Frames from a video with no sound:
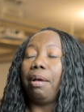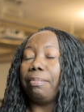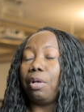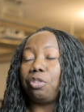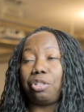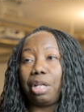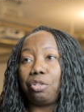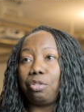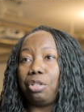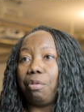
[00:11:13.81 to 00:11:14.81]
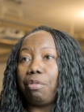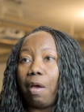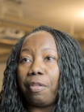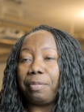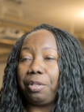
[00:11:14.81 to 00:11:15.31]
Most adjusters don't
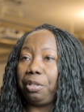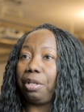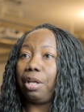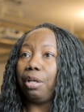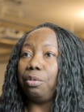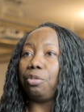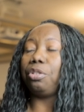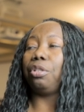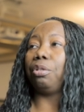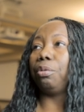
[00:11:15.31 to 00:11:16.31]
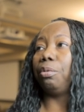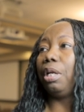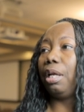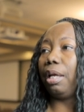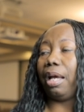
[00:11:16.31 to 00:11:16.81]
know this, but you could go to
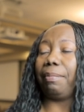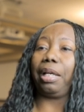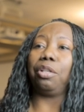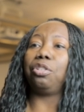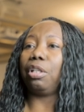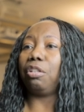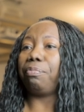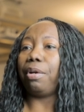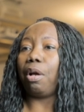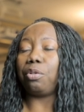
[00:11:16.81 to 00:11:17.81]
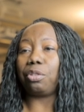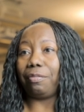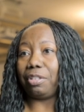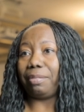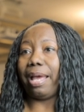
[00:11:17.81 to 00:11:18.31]
um, like a Servpro,
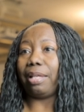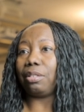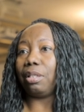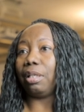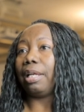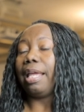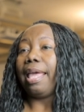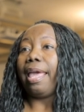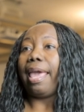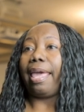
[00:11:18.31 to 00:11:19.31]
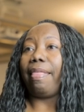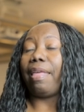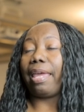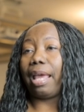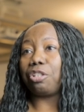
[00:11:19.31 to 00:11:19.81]
Service Master,
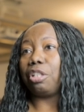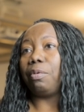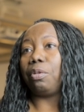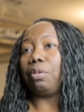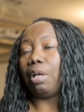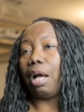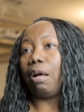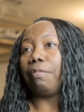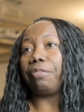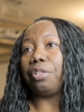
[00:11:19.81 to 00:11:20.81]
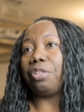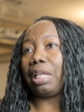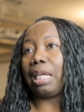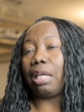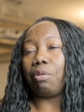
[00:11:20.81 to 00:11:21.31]
and they actually will offer
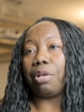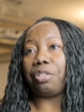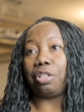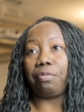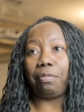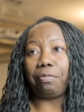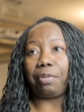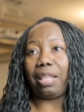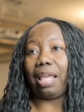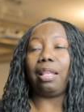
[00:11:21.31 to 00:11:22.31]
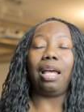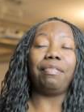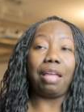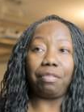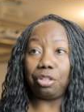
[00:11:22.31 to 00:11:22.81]
CE courses for free. They love
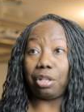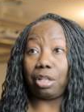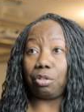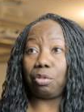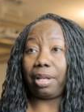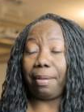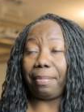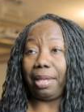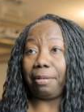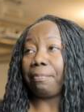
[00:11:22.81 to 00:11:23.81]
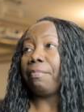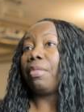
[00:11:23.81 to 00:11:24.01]
having adjusters come in.